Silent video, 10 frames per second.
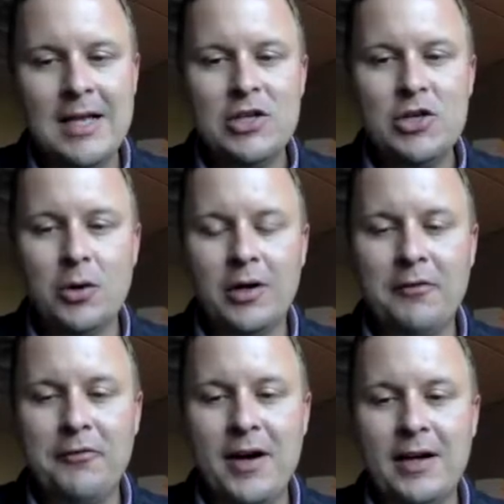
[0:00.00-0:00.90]
you are going to
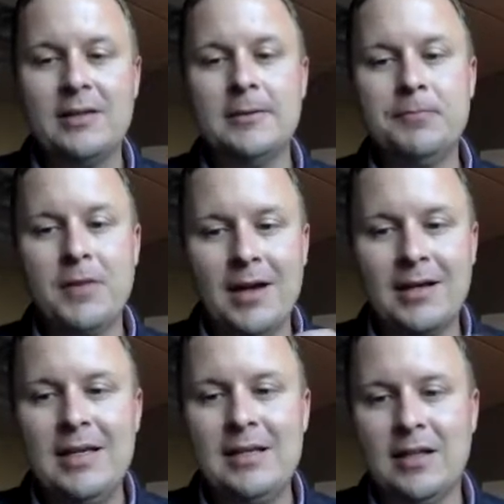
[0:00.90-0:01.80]
find a
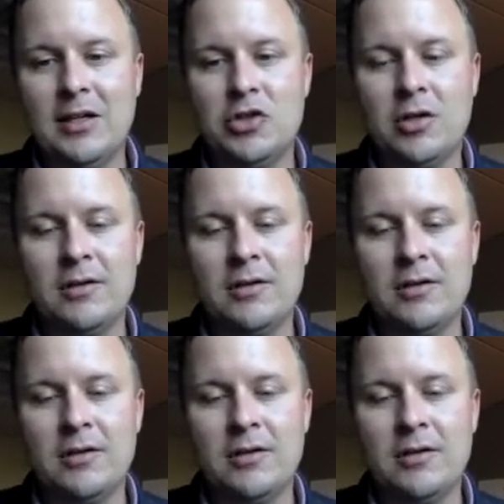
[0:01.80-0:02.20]
key signature.